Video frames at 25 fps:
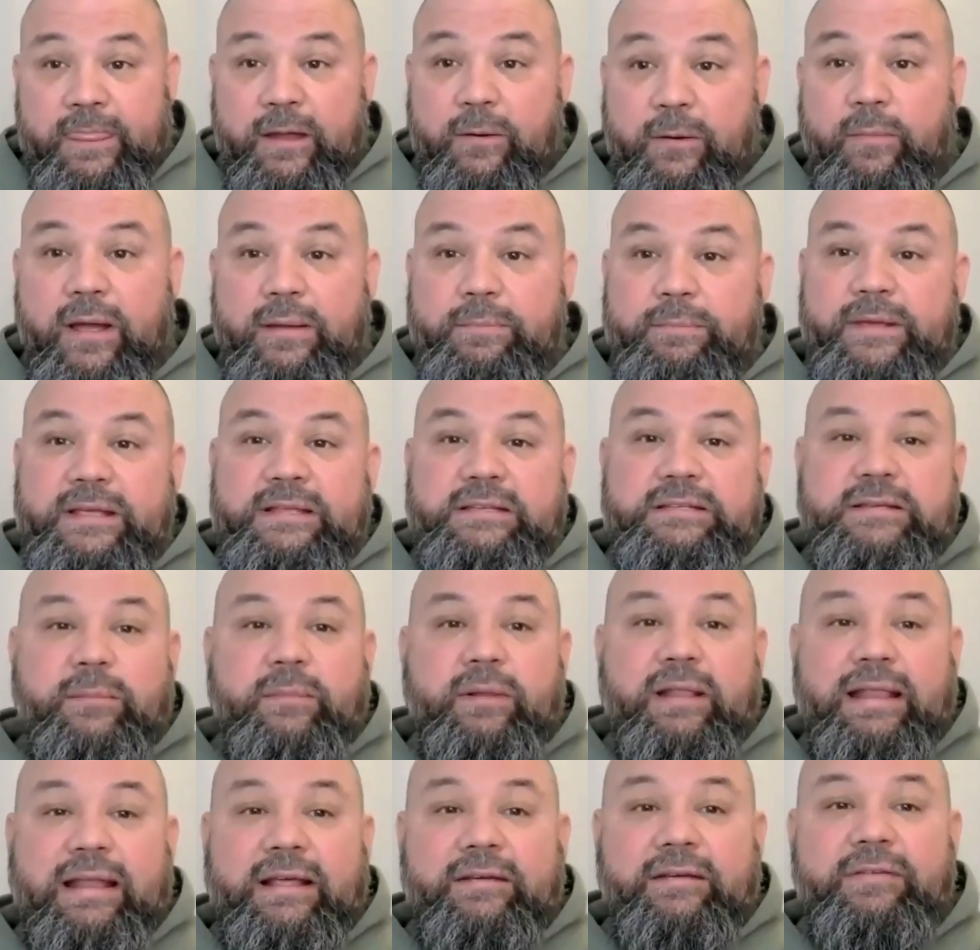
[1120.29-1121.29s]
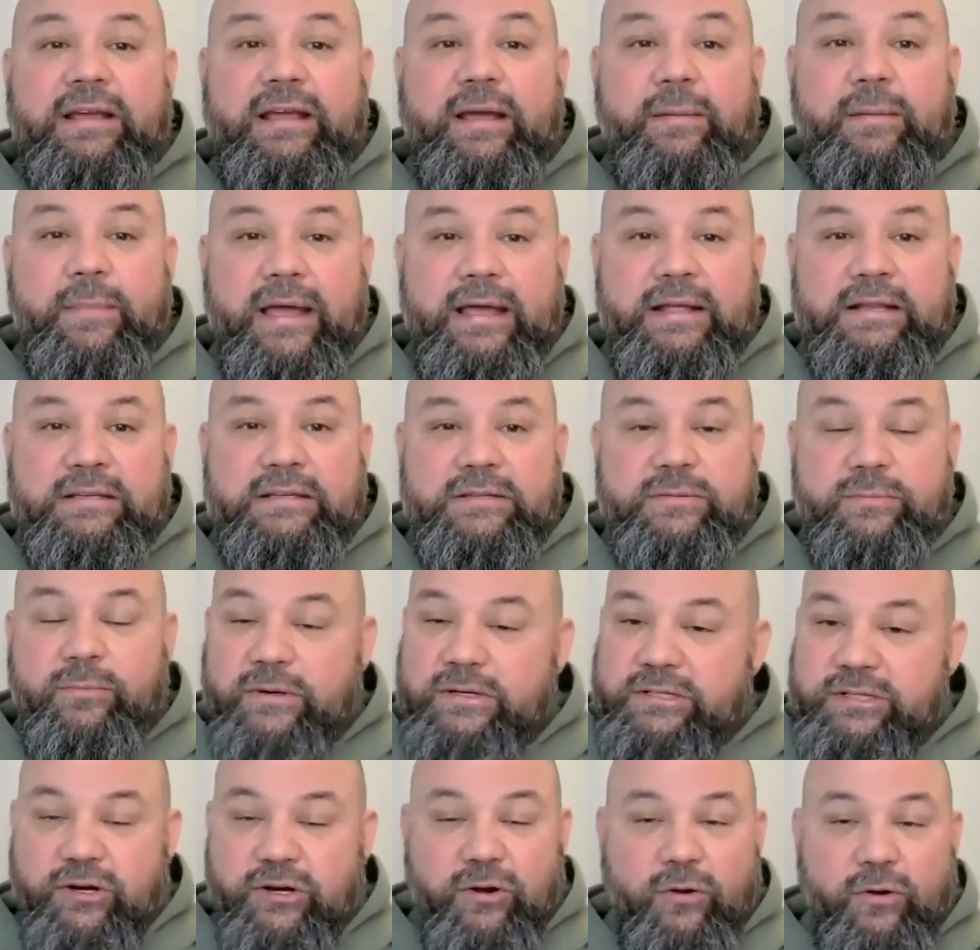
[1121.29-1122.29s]
there might be some living amends,
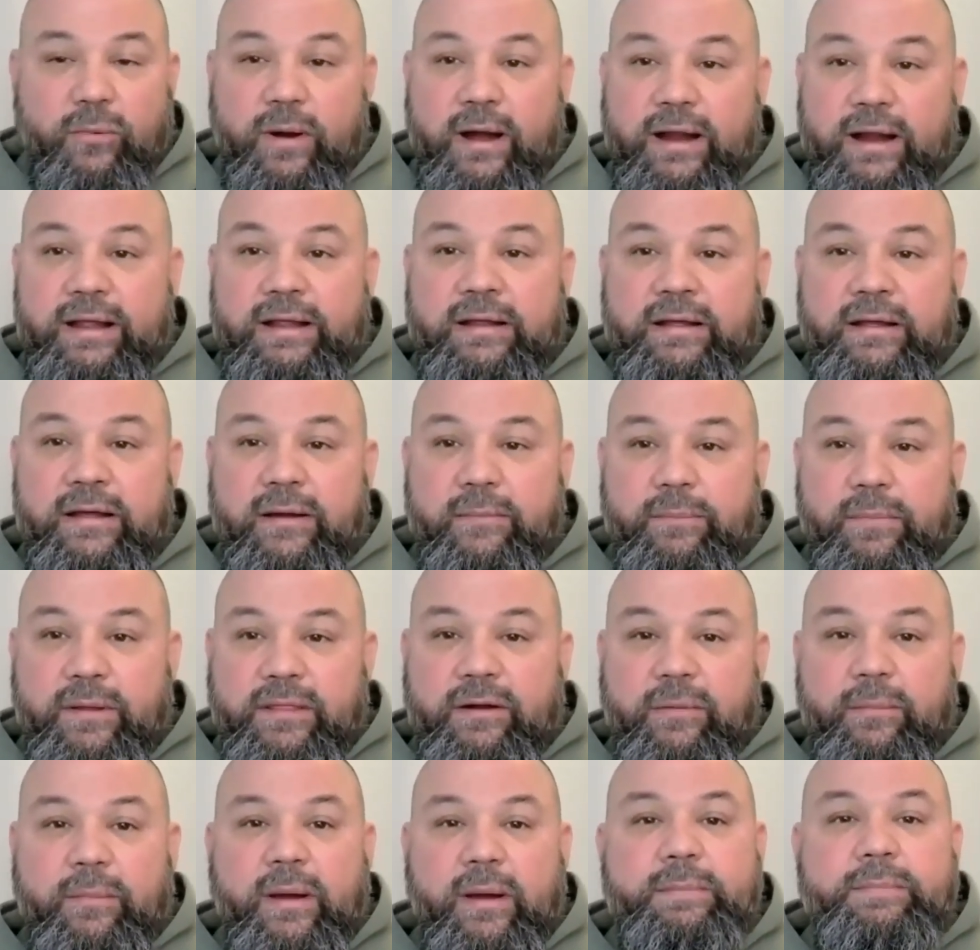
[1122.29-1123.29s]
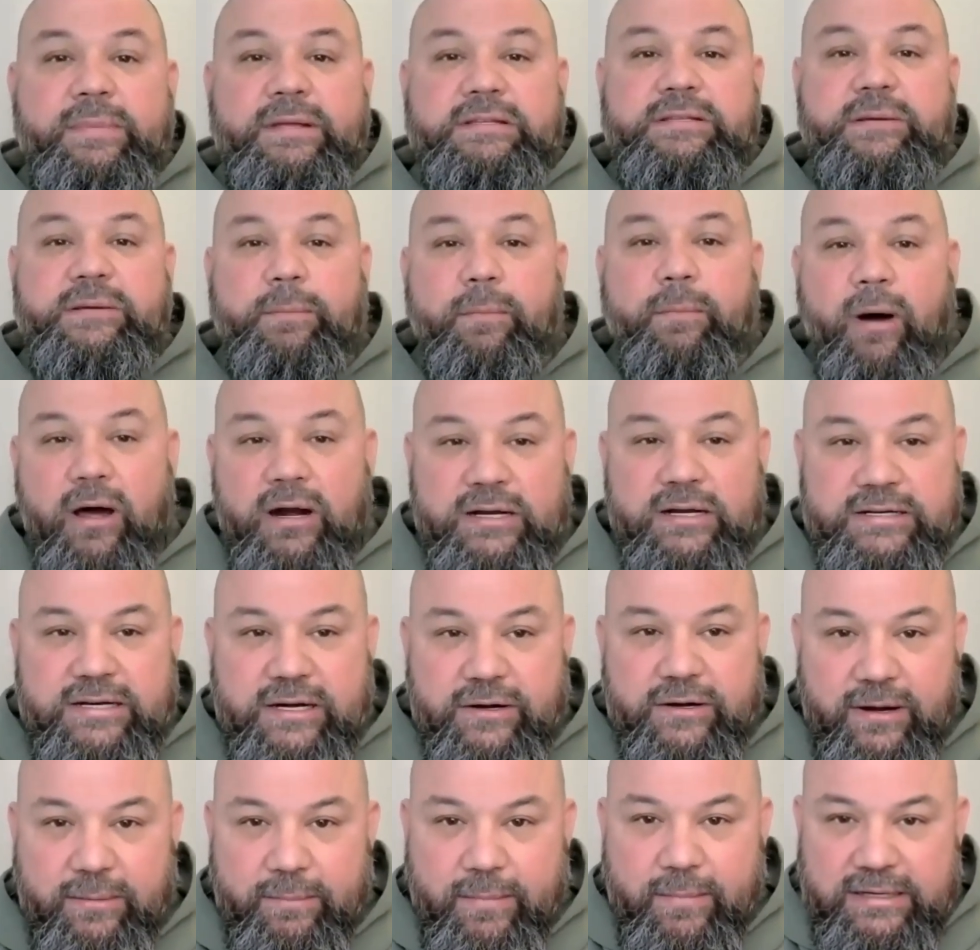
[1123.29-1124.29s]
which are great, but there might be some
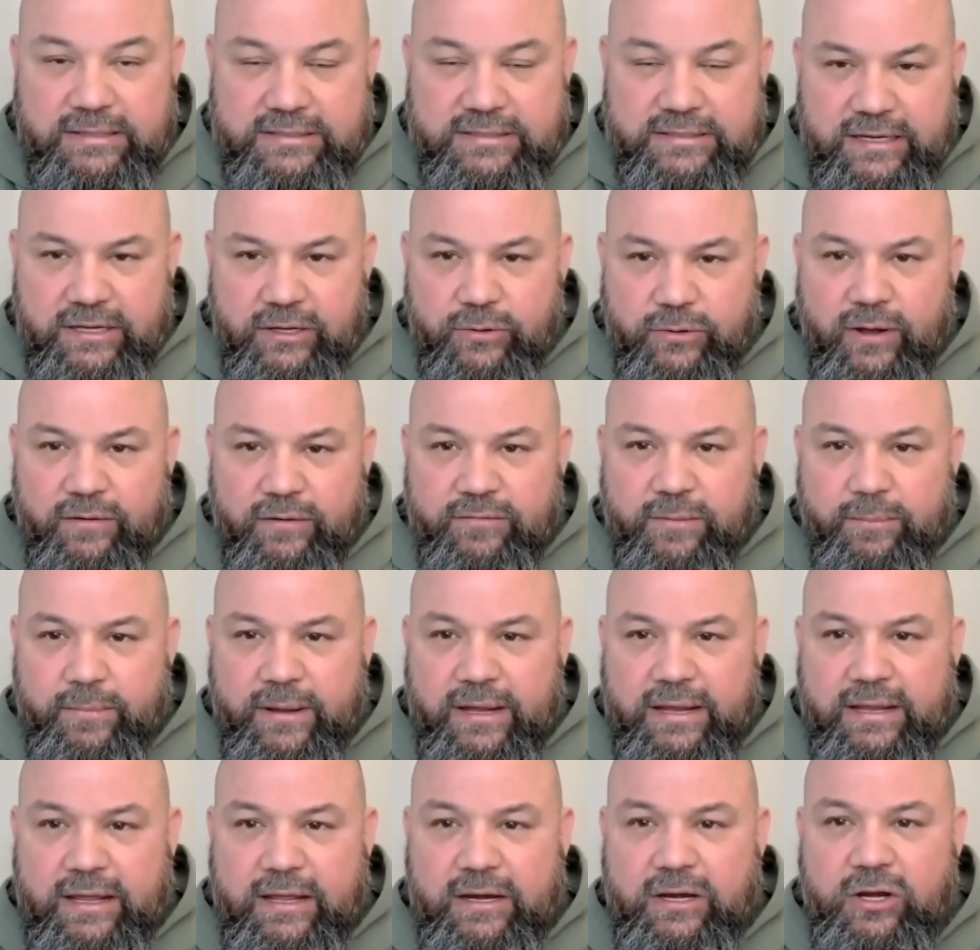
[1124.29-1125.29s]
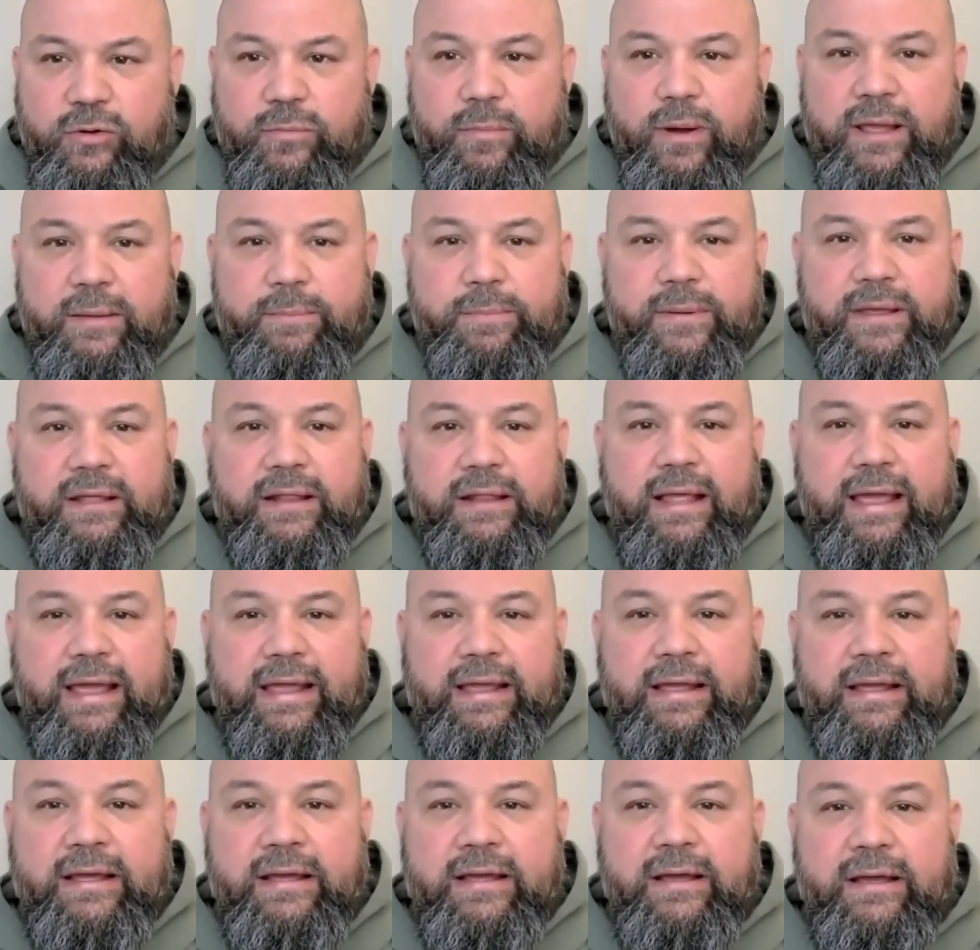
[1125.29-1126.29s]
monetary amends that you have to make. And you might be
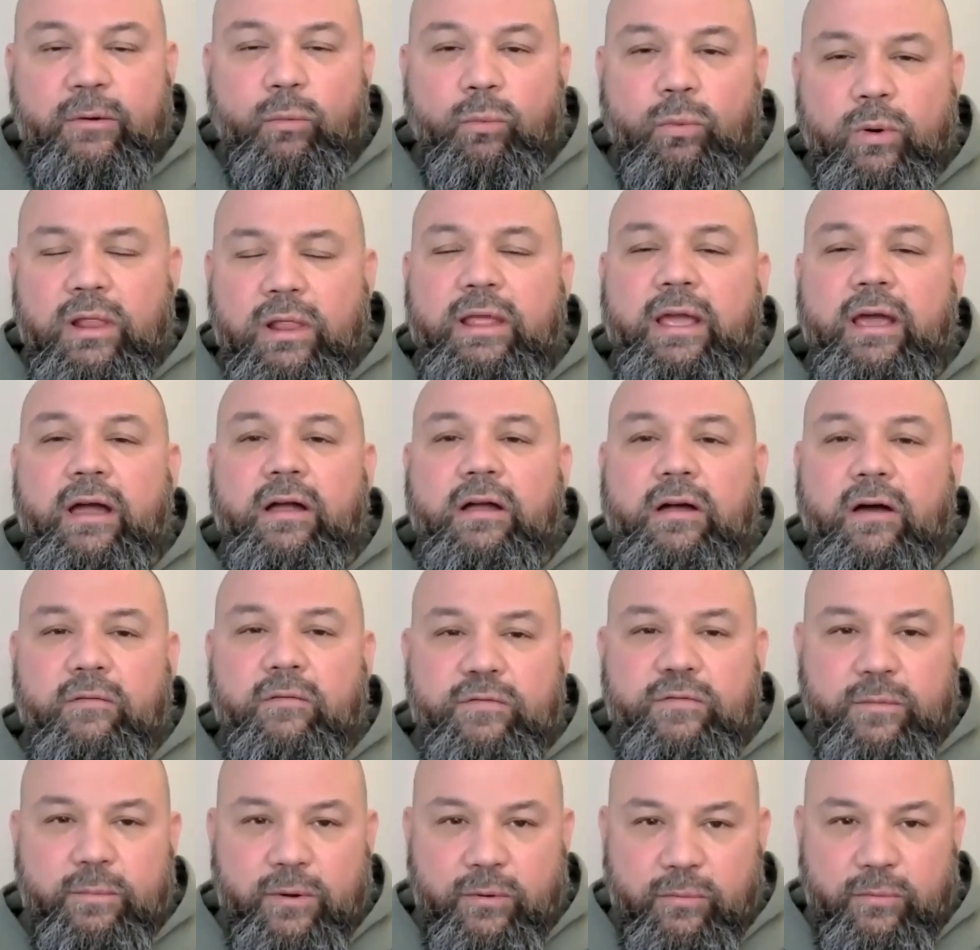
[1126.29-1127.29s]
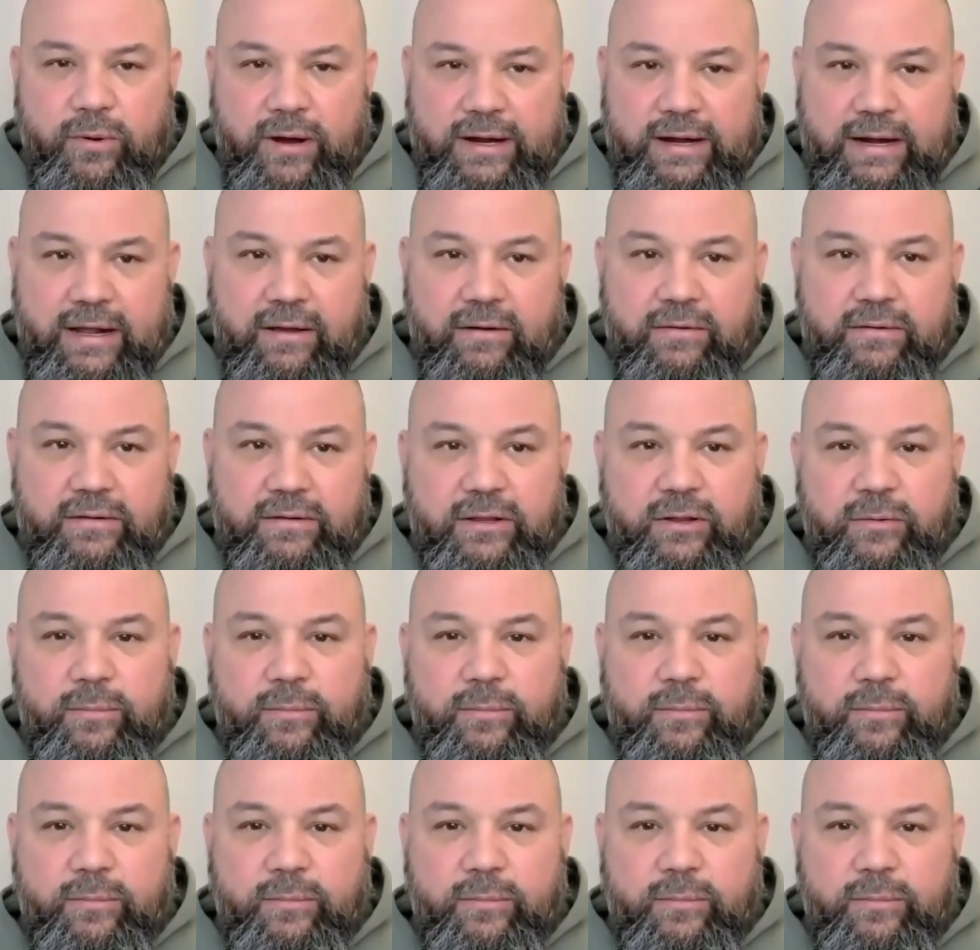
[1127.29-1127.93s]
like really uncomfortable right now.